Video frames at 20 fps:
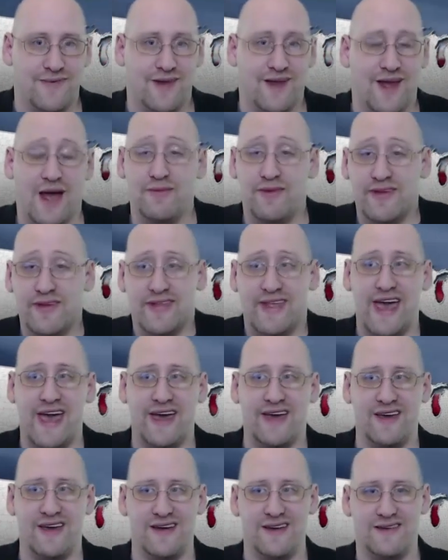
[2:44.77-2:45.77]
I'm just
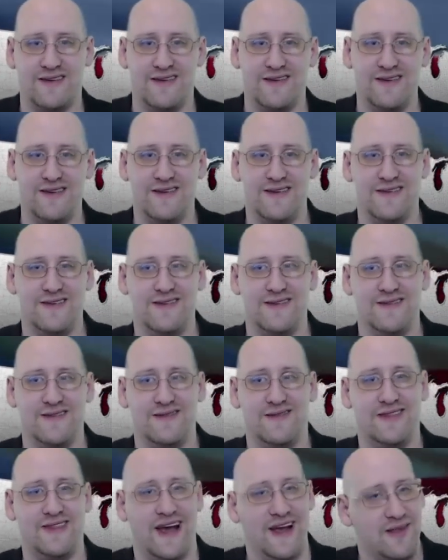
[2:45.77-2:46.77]
saying,
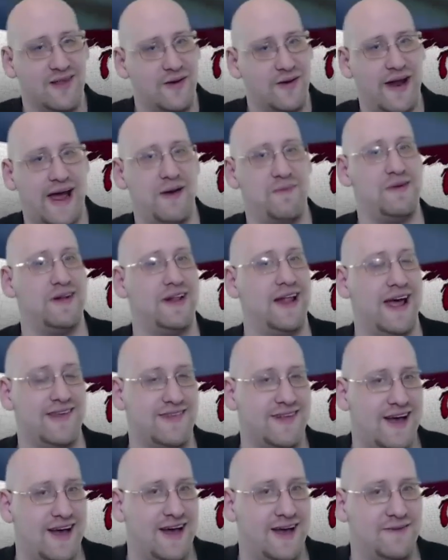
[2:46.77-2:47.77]
that's what happened last
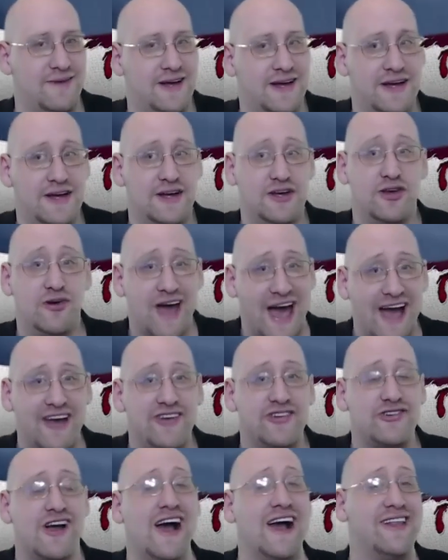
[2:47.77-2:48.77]
time. You guys
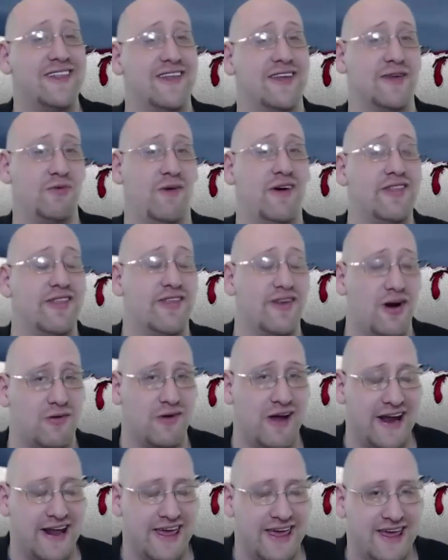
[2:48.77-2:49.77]
tried this once
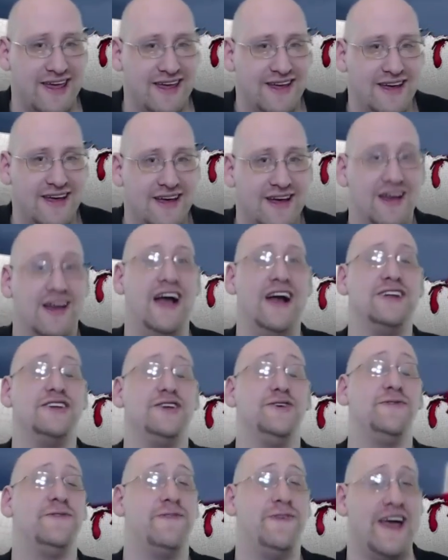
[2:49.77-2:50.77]
already, and
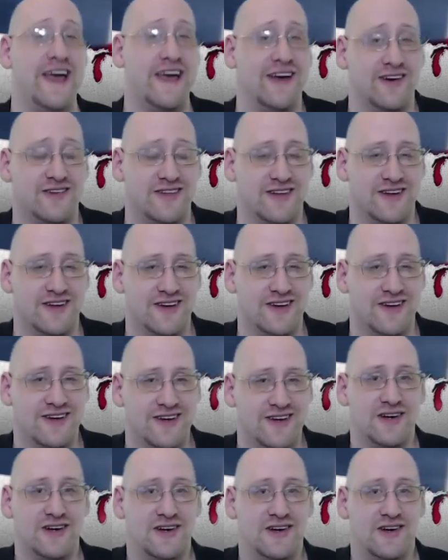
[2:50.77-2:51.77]
you failed.
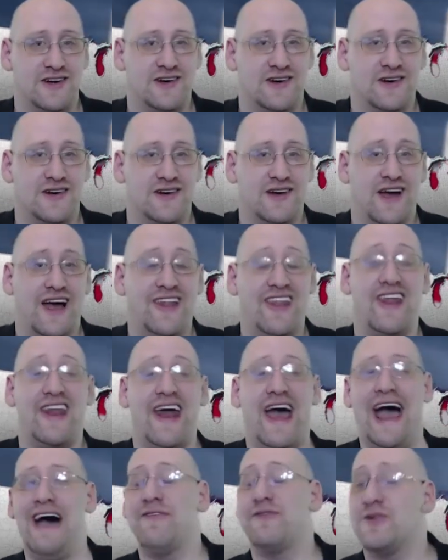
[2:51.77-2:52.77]
And then
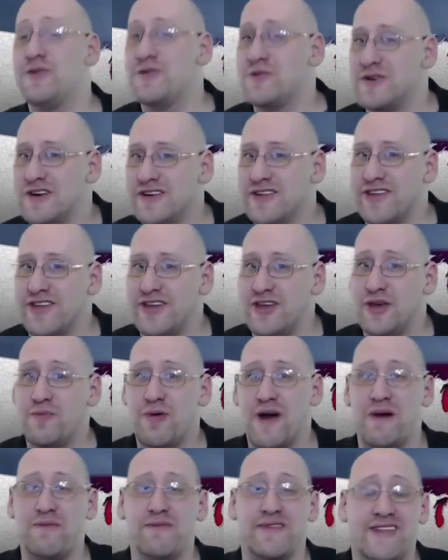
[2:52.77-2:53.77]
afterwards, you
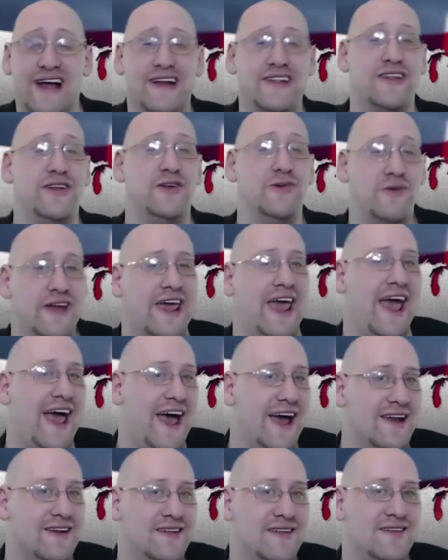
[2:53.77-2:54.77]
promised not to do it
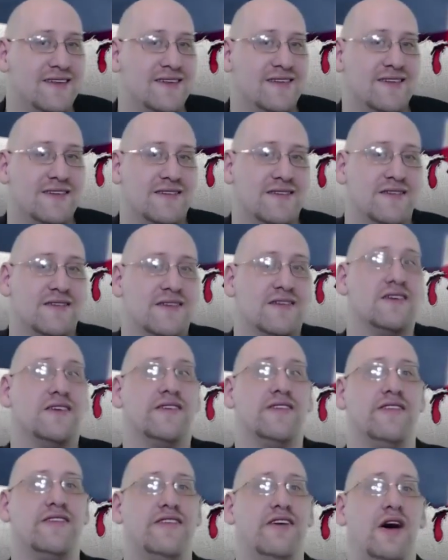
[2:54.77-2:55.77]
again.
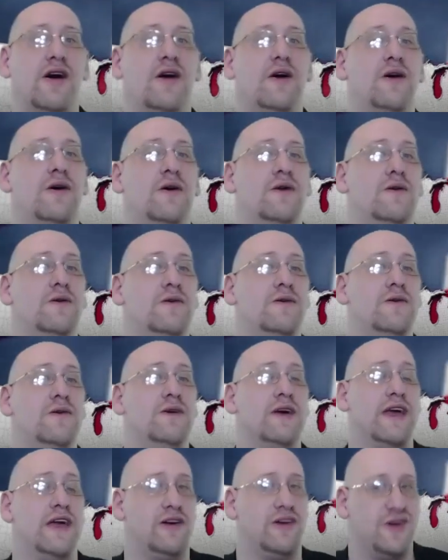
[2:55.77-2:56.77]
So,
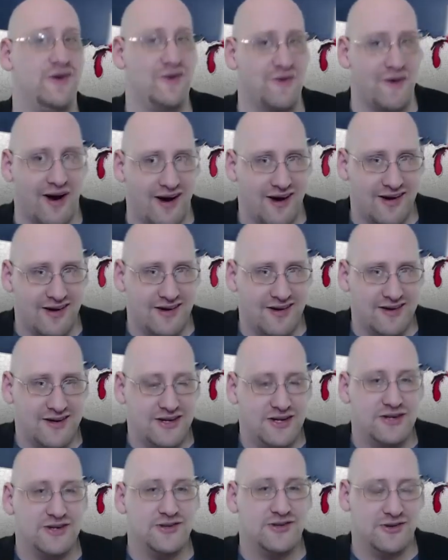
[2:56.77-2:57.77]
here you are,
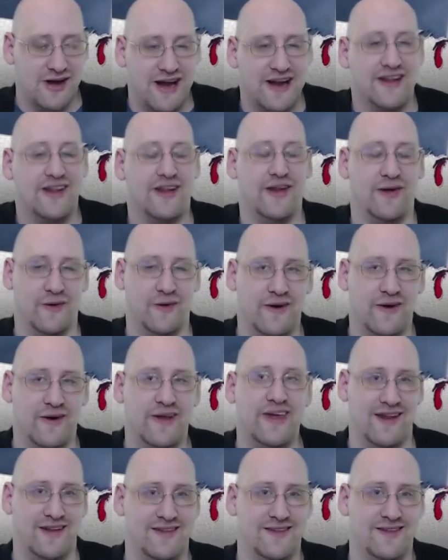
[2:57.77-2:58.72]
trying to do it again.